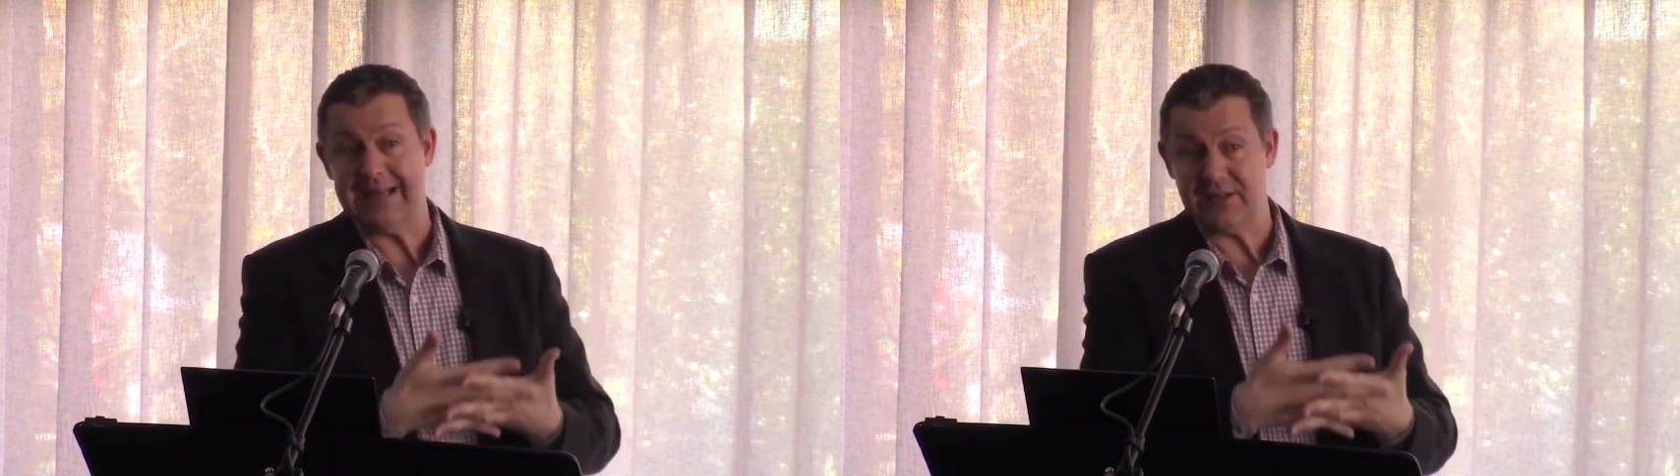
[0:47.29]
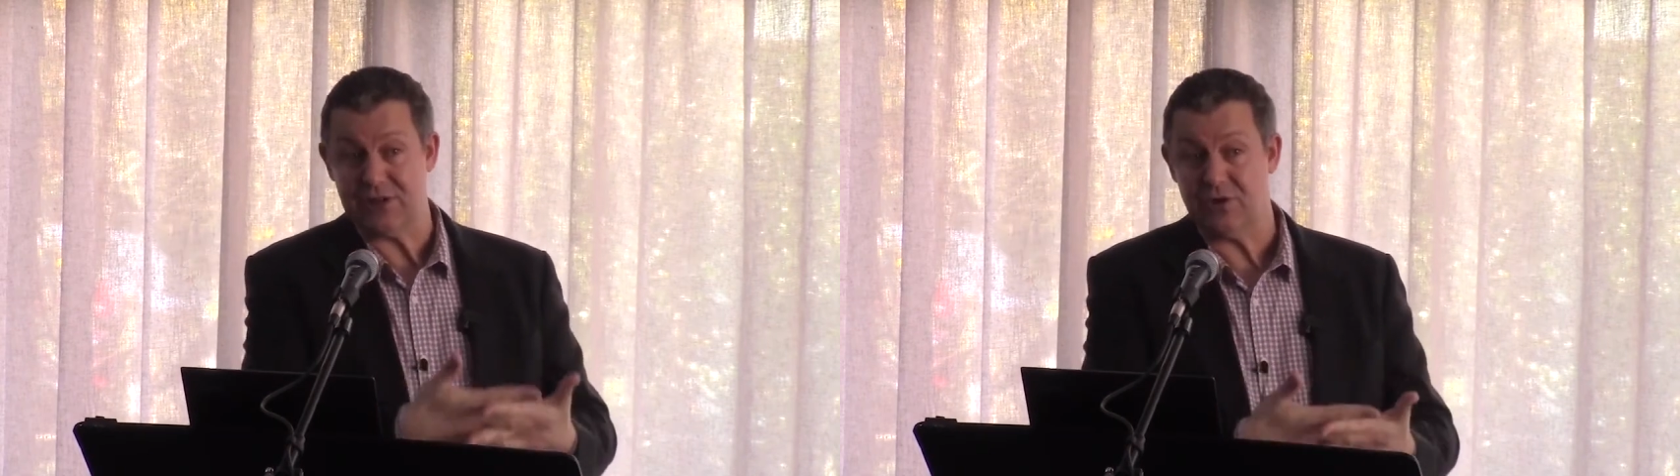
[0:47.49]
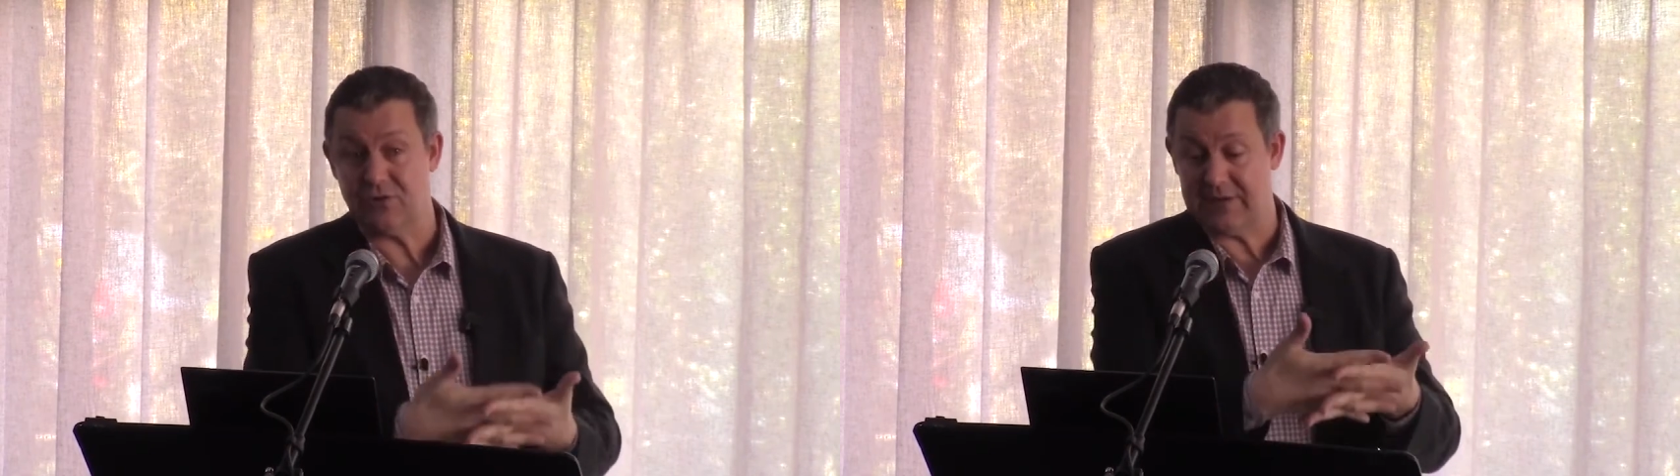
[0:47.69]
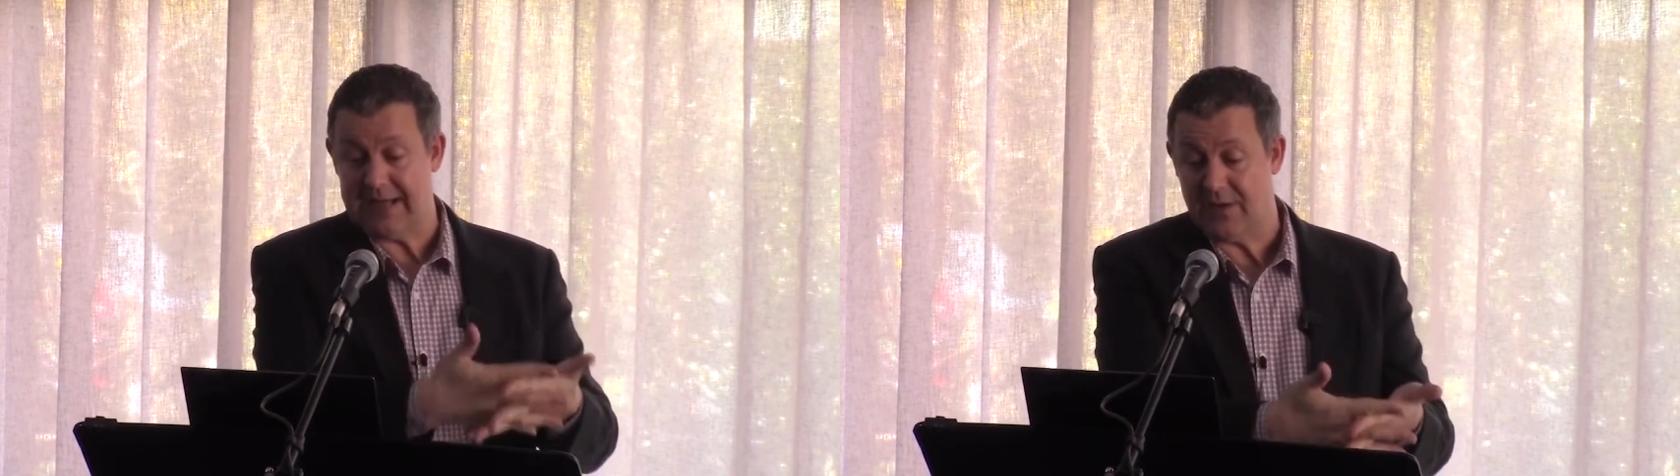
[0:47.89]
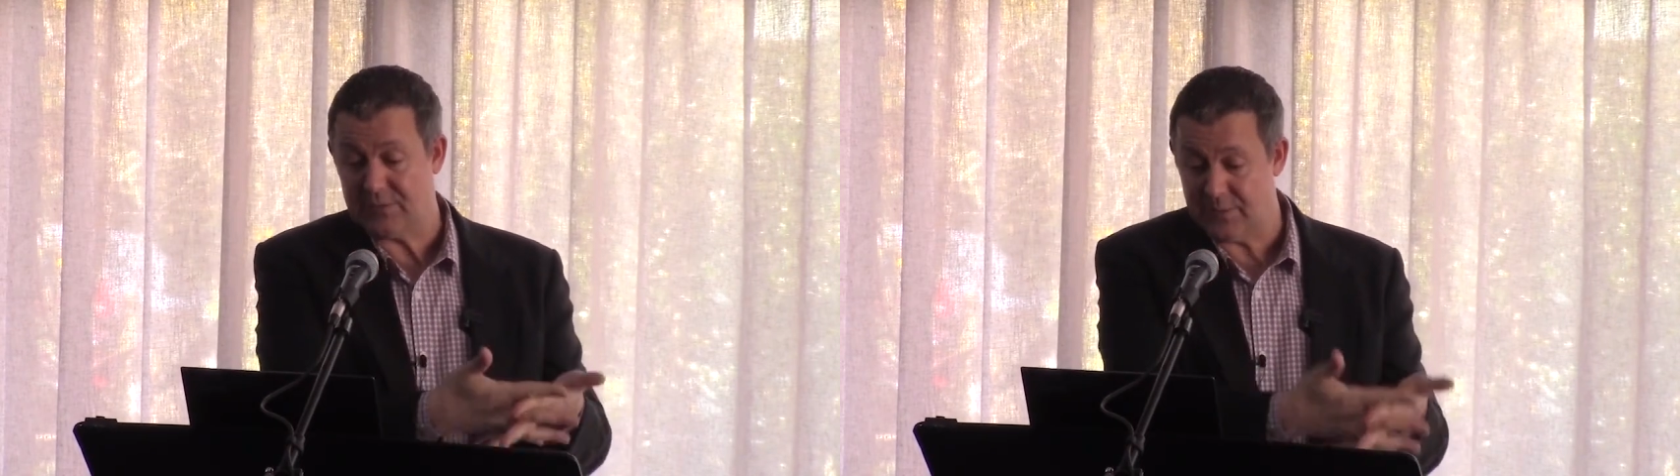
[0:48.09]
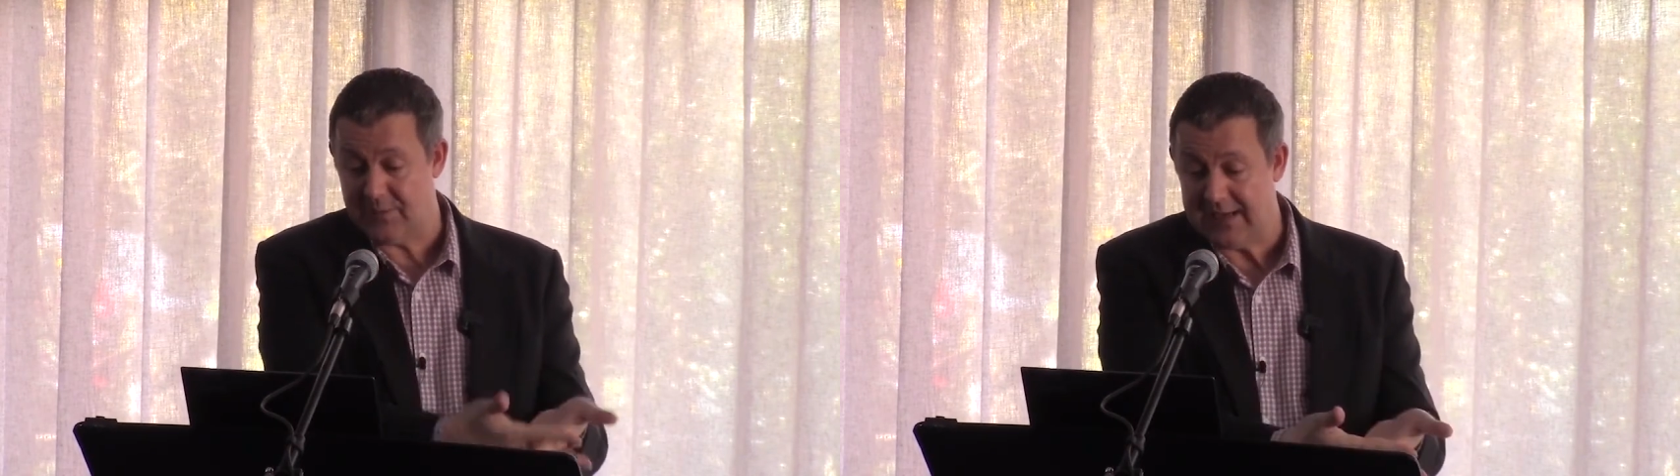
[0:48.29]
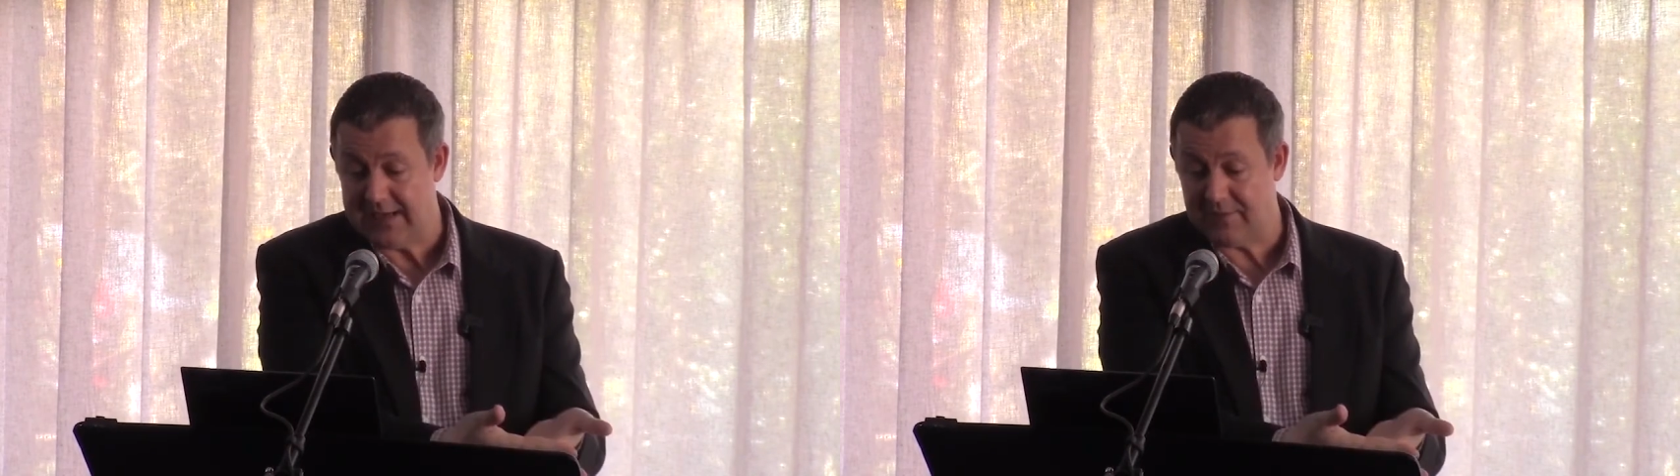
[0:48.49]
our children how to obey.